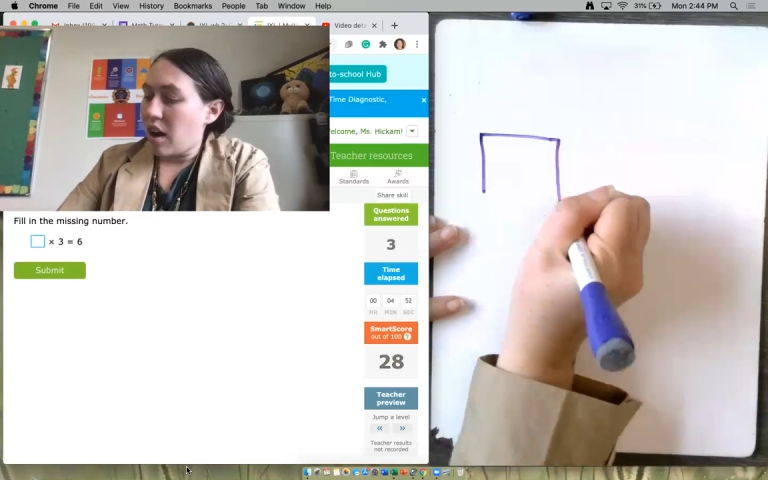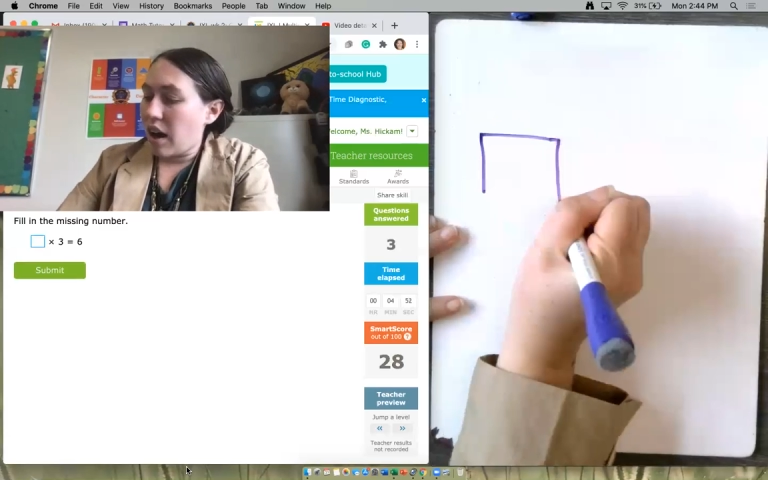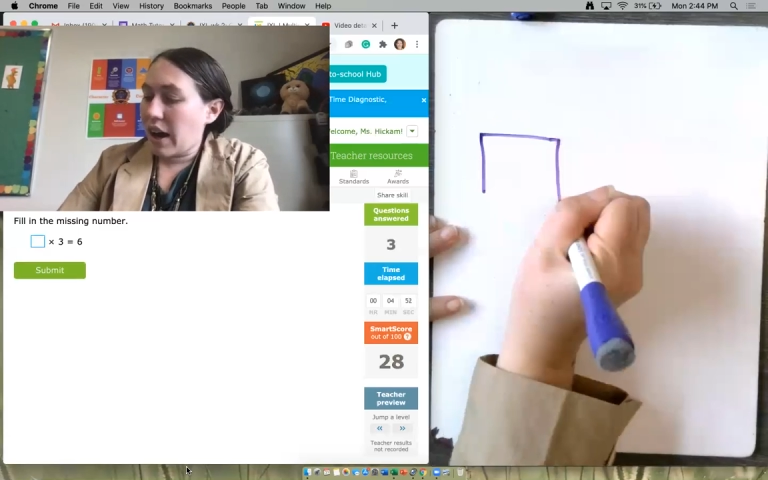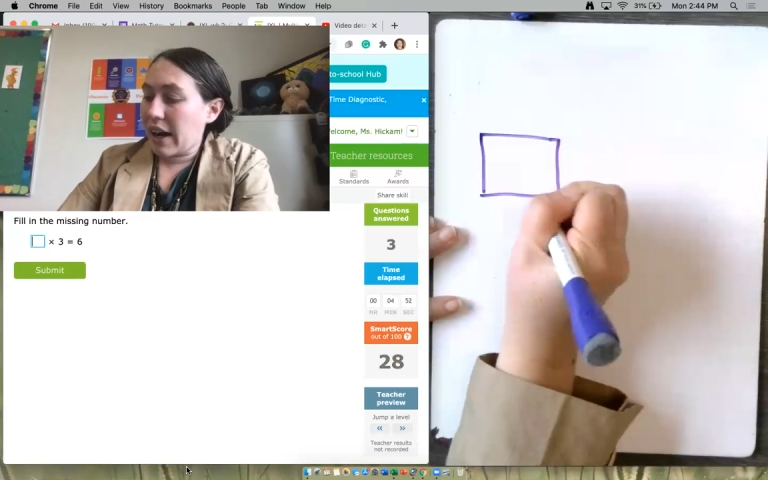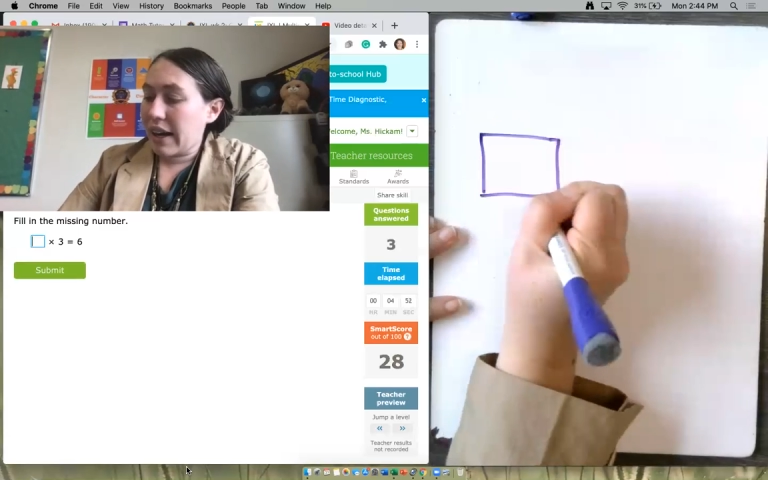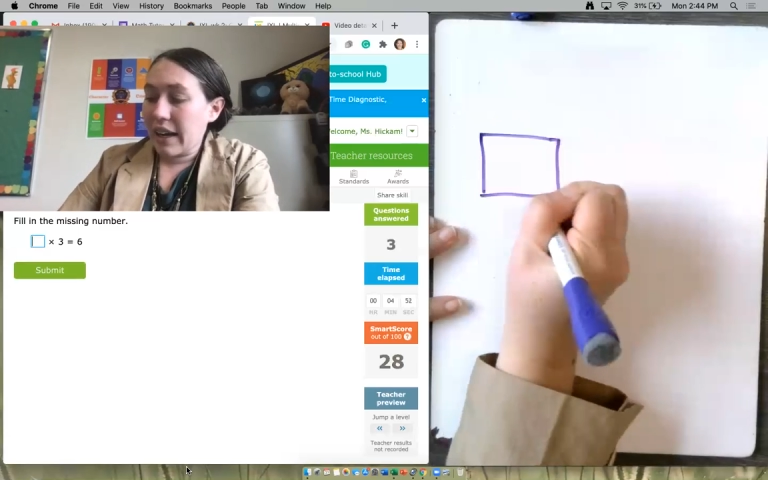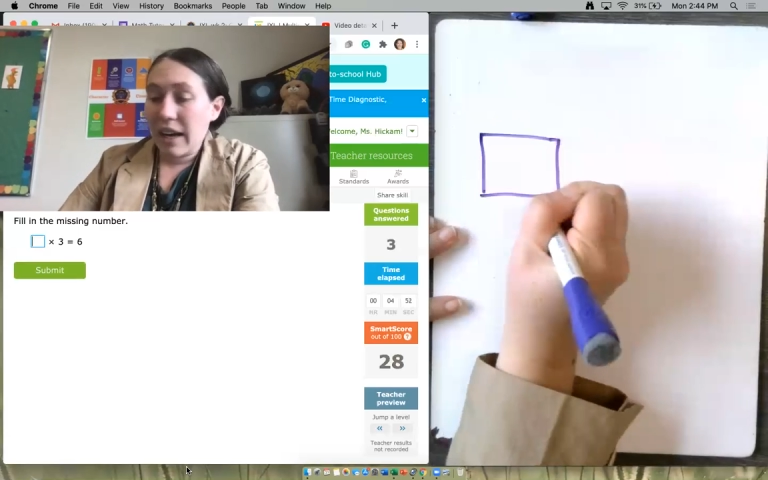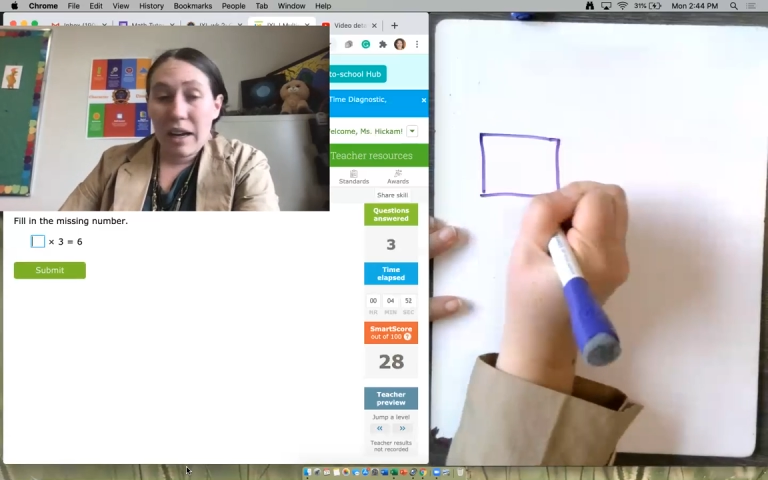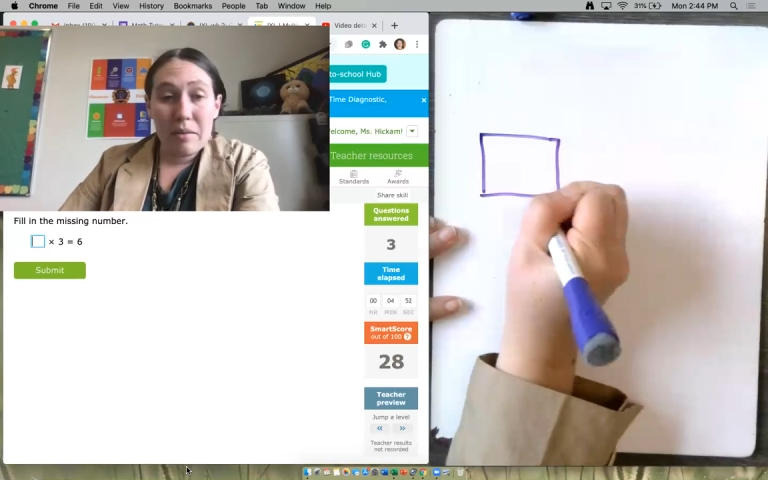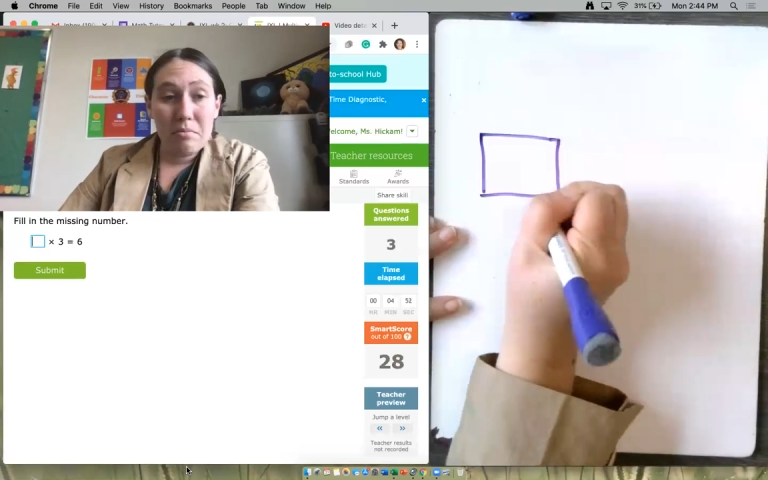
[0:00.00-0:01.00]
I
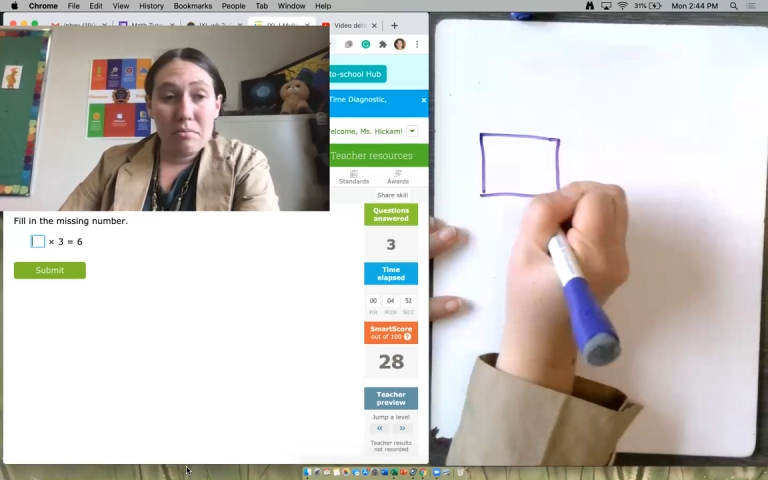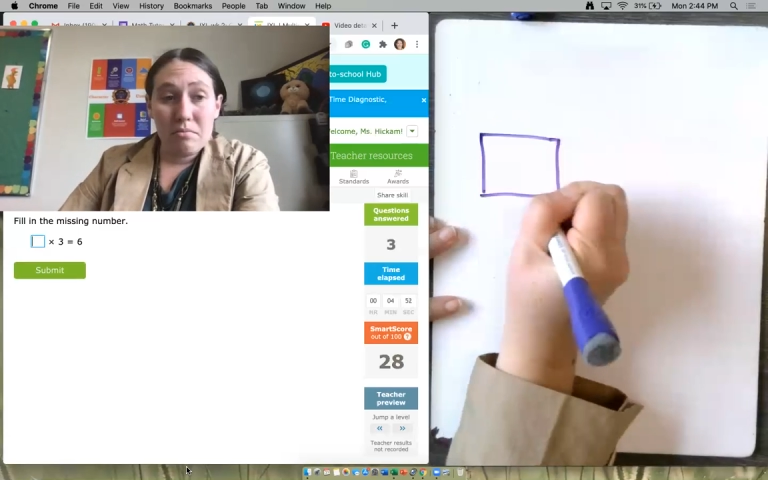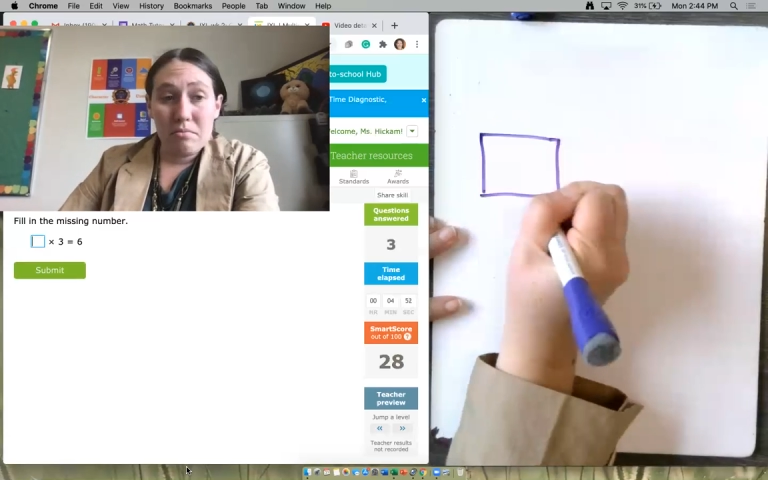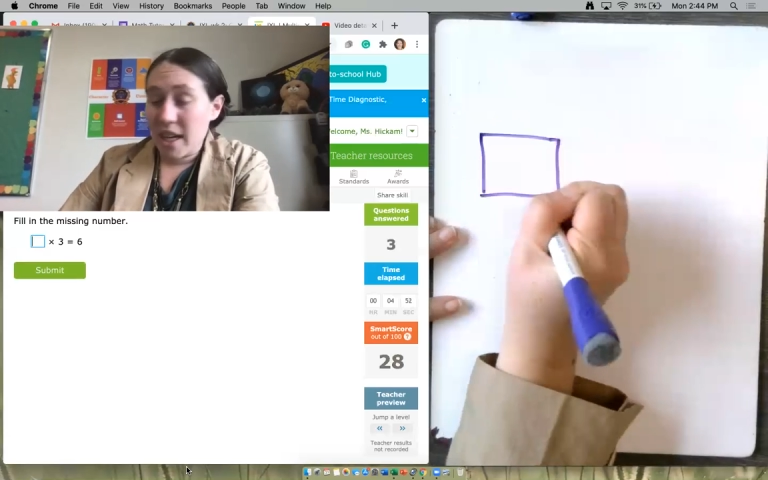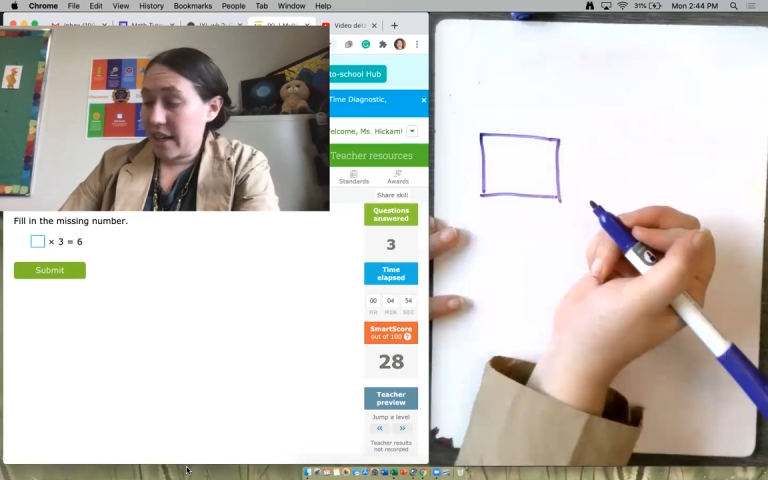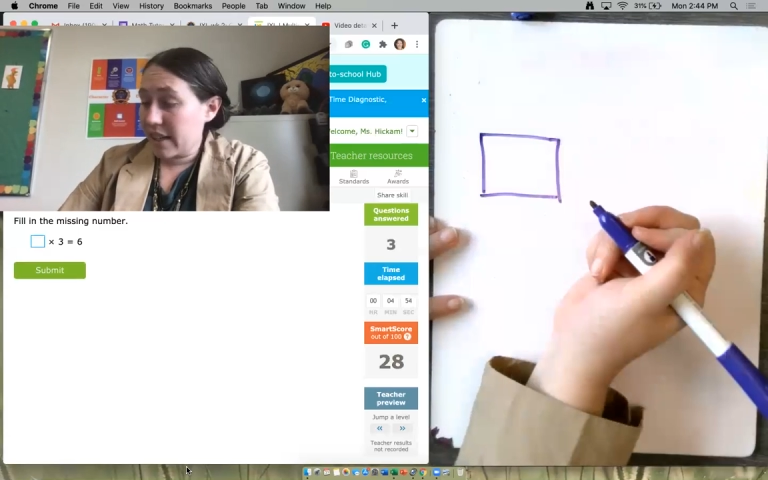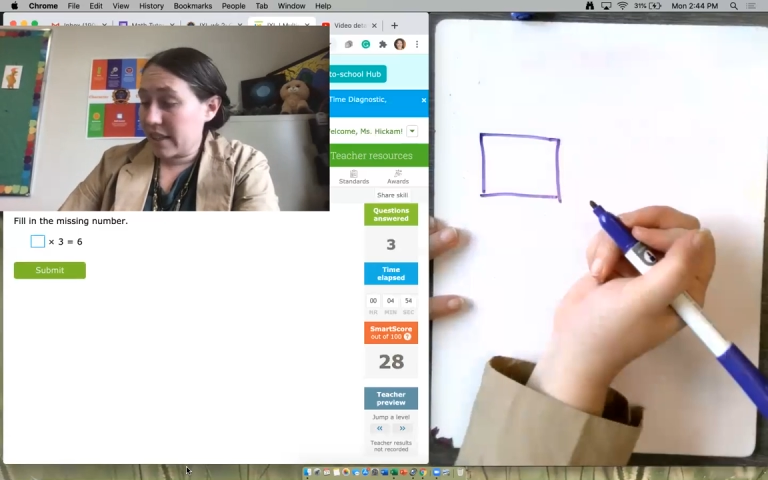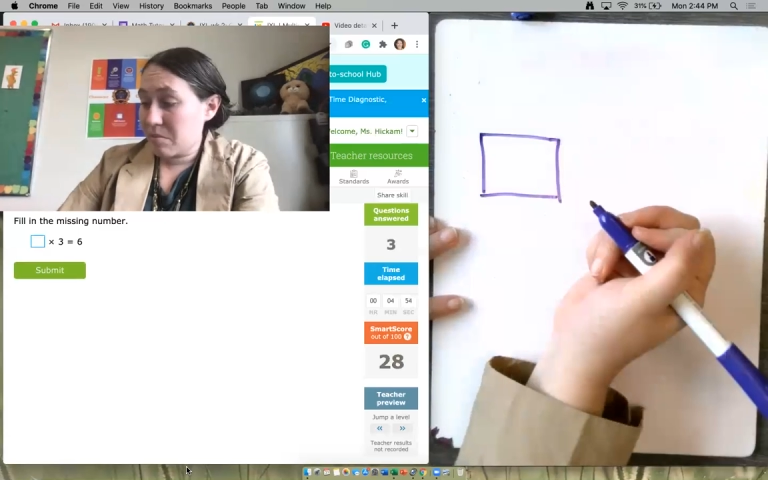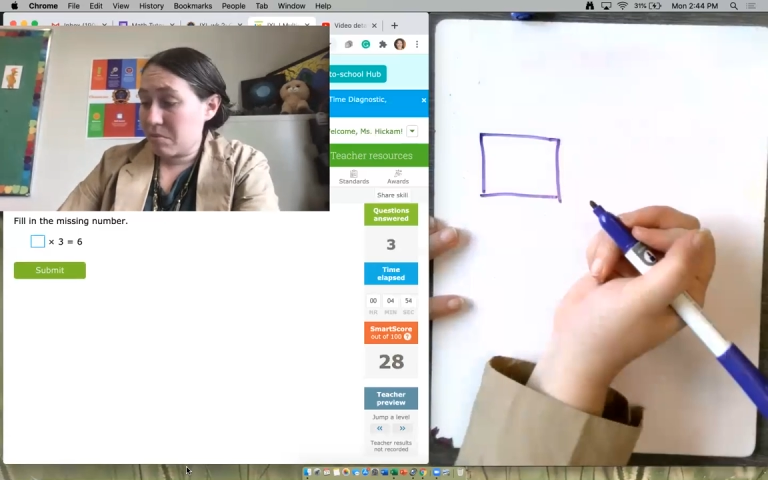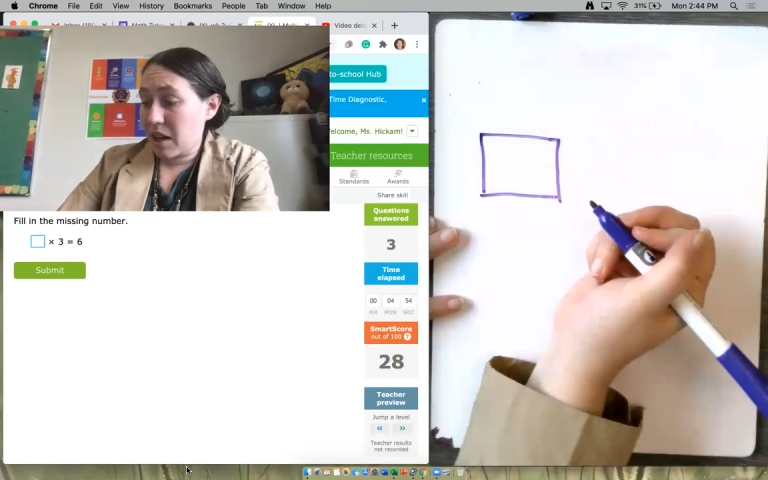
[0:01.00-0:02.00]
am taking
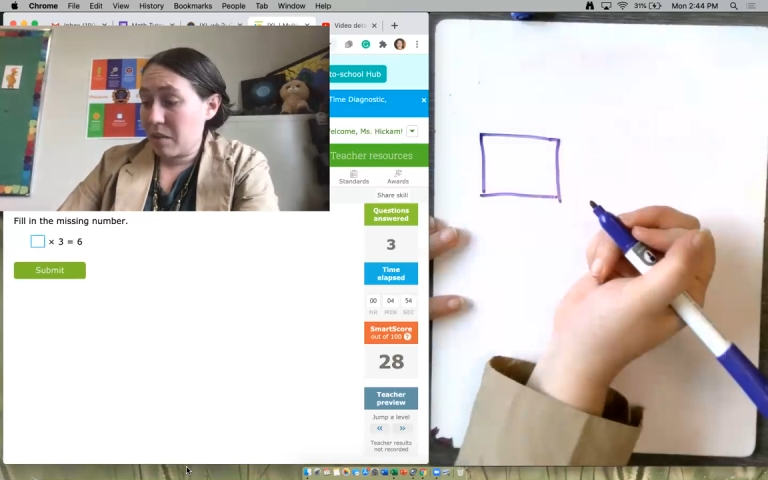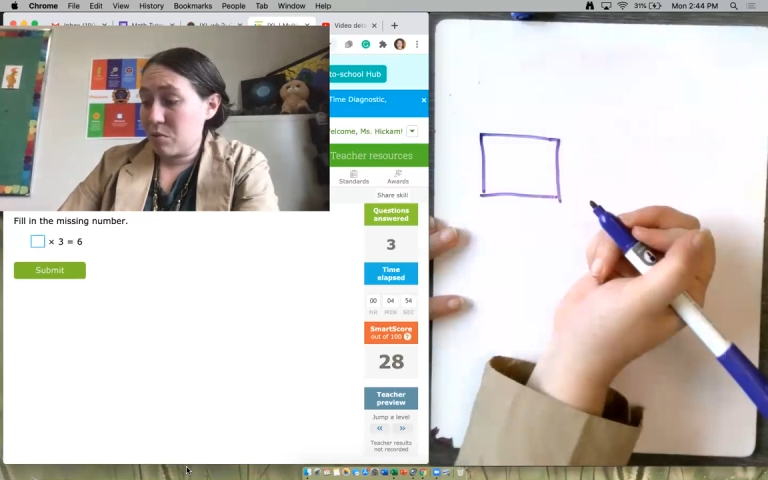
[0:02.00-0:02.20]
some time